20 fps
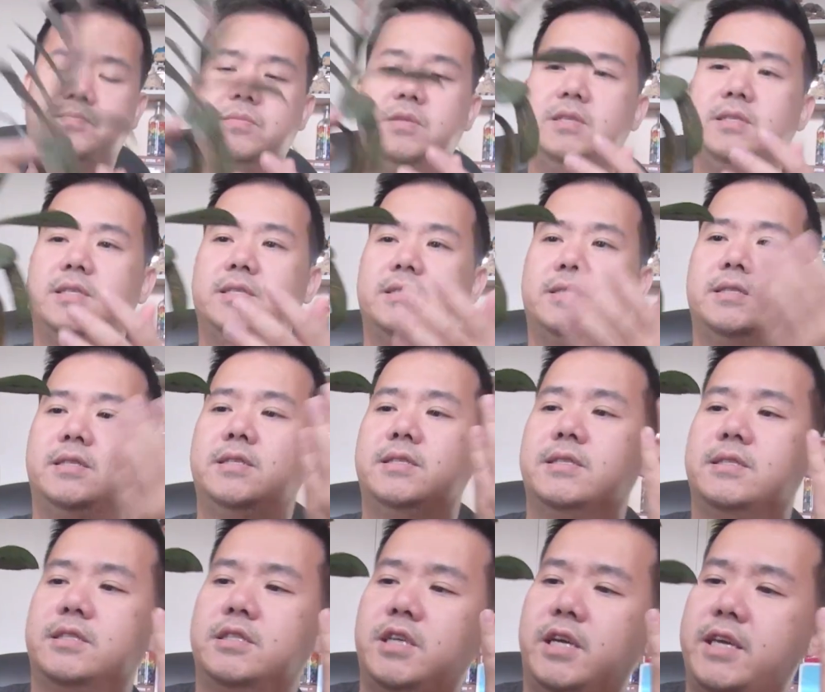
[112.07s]
This
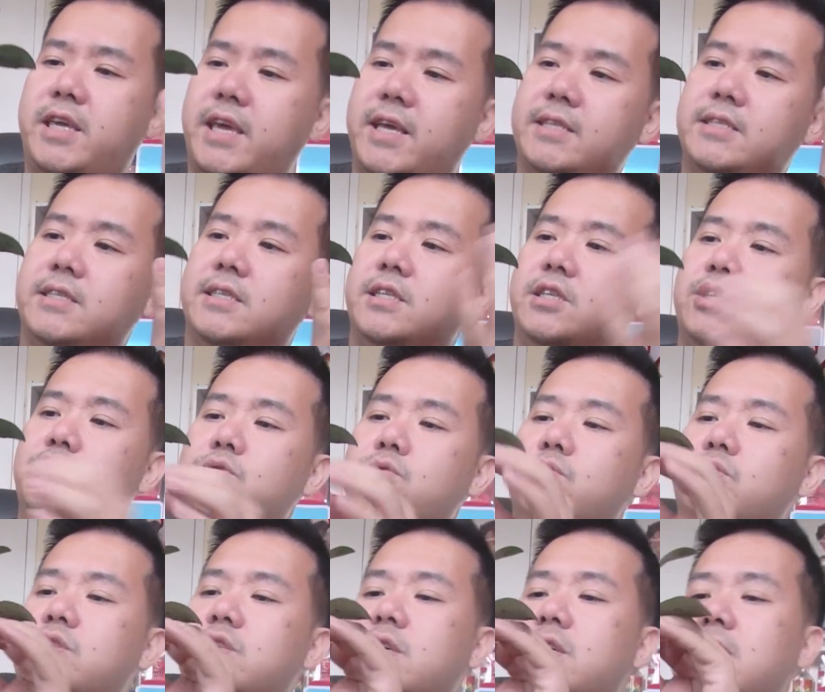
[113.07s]
is gigantically
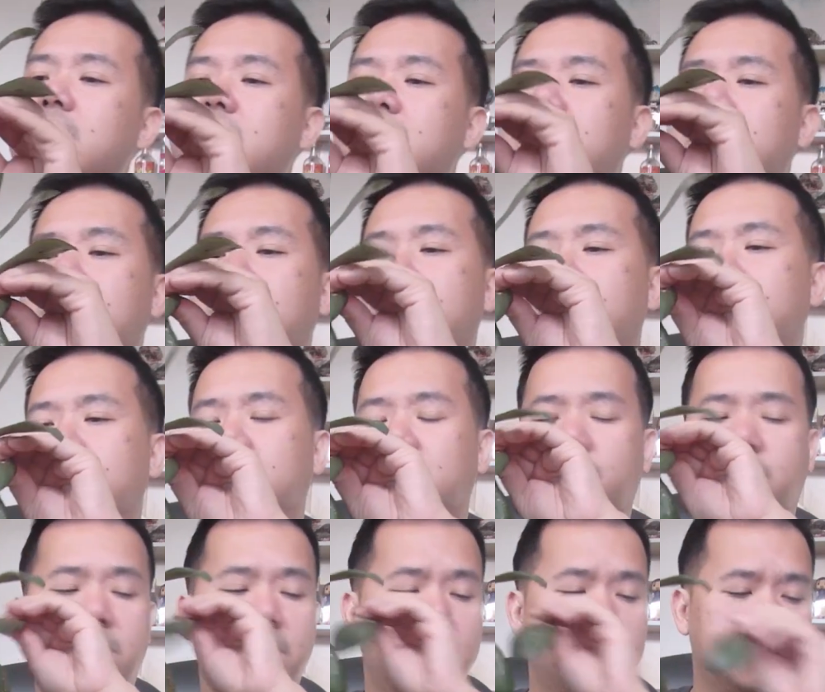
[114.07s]
huge. Okay, so
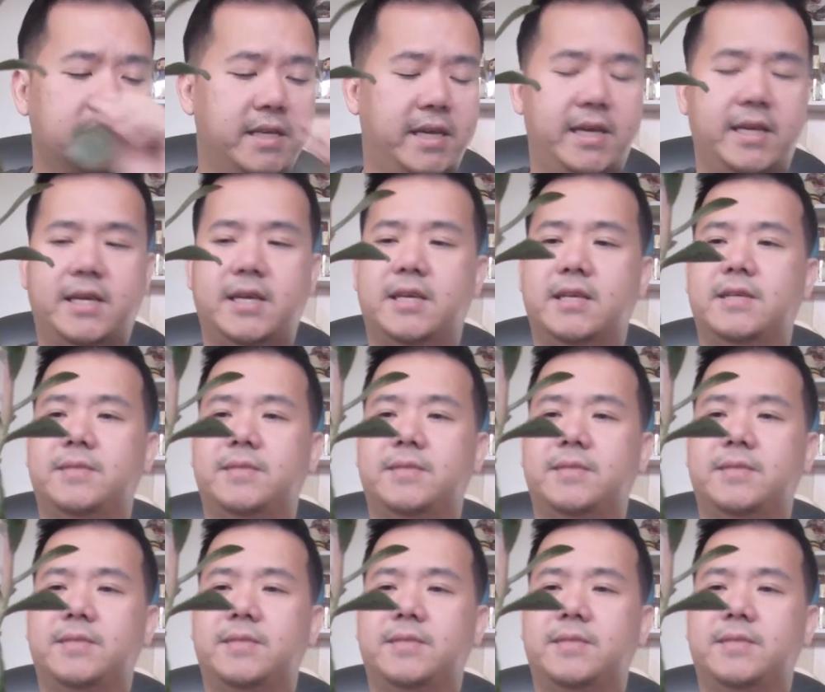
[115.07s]
we're gonna take